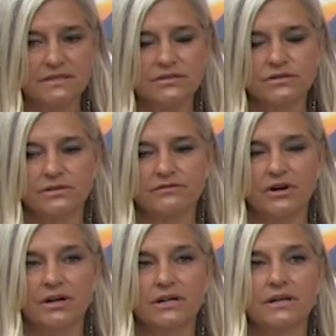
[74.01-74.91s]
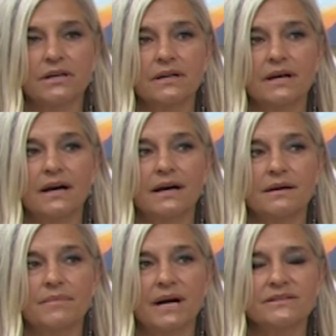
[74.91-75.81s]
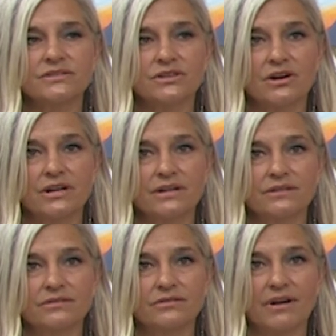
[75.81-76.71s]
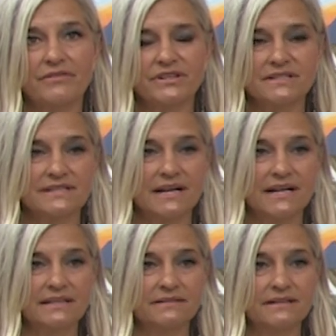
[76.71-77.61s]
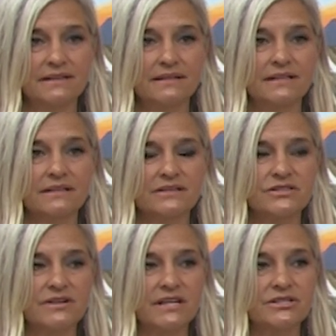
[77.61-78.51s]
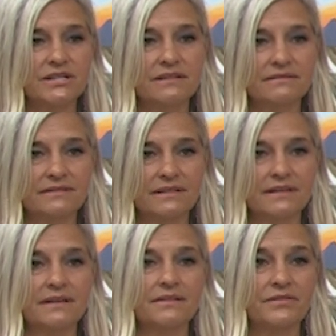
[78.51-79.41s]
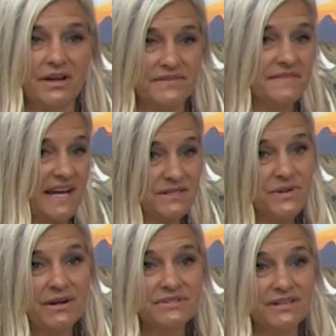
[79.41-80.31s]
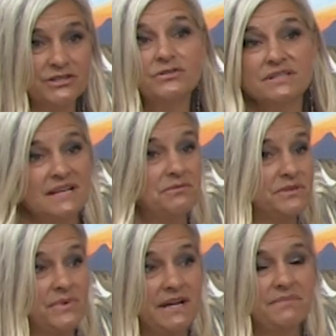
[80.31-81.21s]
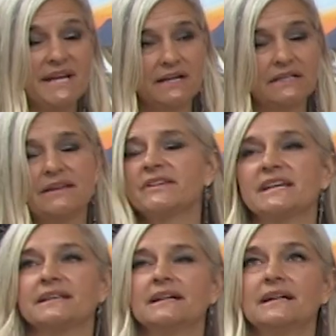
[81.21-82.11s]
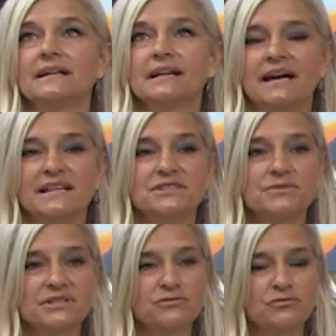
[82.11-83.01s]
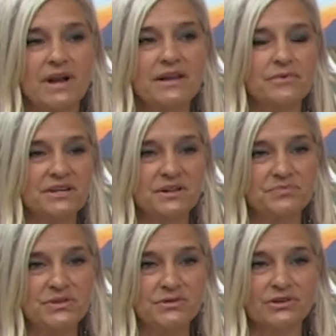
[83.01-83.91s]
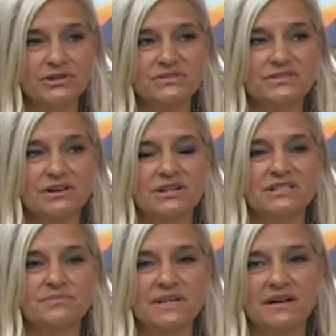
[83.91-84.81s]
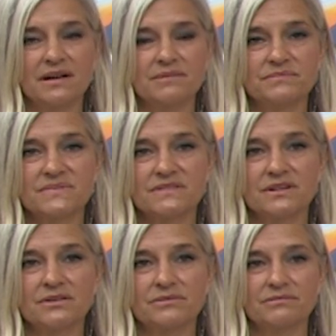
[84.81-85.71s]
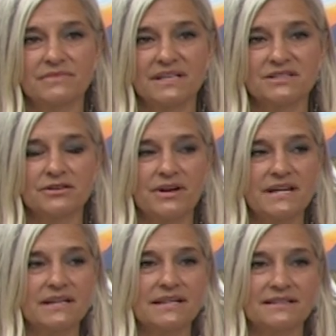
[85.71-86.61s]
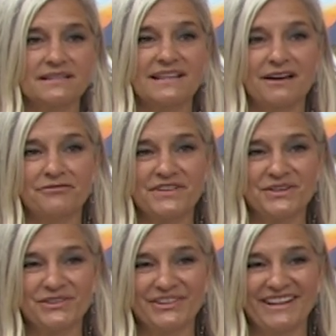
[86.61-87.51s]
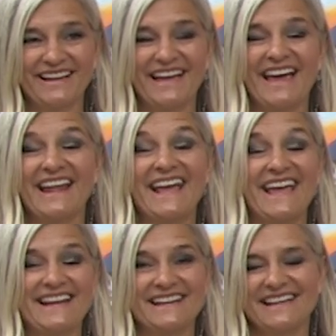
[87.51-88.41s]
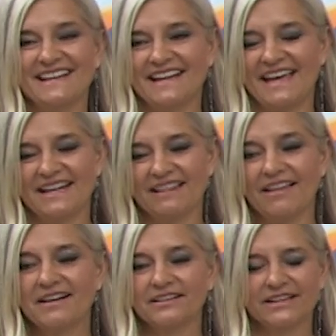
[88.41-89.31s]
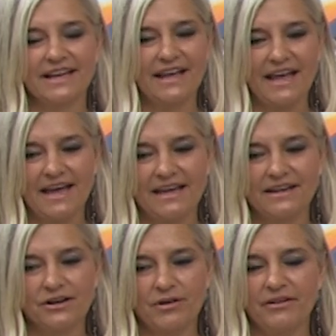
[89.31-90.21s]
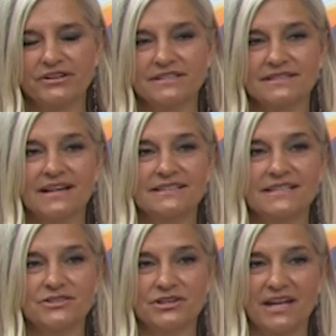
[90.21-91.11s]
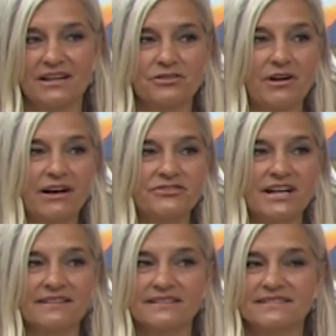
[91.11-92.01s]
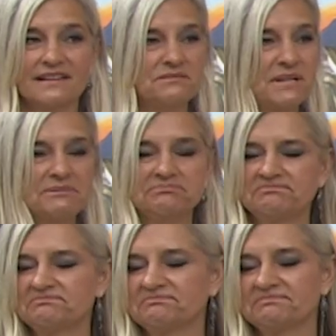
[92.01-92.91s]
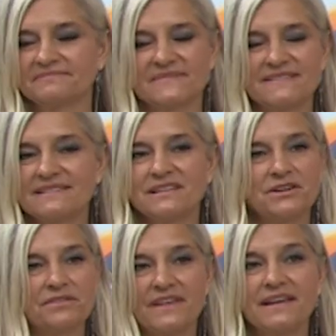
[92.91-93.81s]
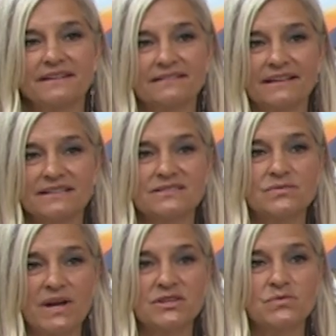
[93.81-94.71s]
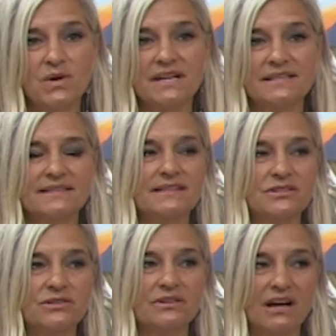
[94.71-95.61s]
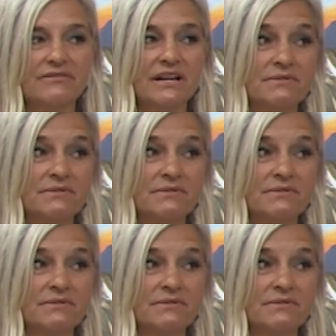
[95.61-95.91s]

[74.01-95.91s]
Institute of Art. Um, I started graphic design, illustration, thought that that's okay. what I was going to do because that was a way to make a living. Right. Got into it right. right when computers started to become so integrated into that field, and I hated it. And luckily, I had a graphic design teacher, Ken Kraftcheck, that said to me, "This isn't your thing. Like, switch. What is it that you love?"